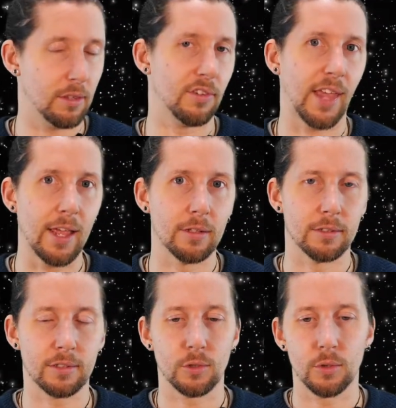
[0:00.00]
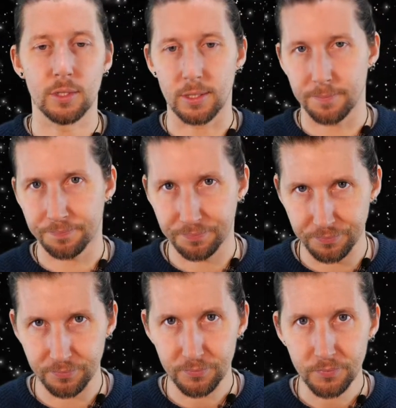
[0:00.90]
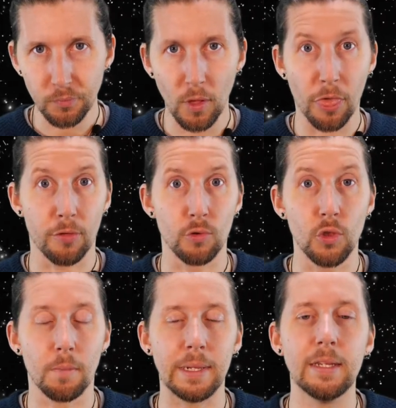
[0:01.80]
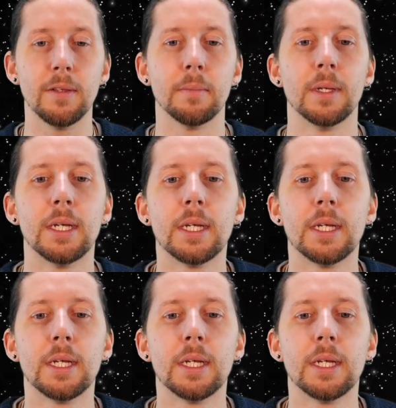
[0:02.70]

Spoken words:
seance or the through the medium.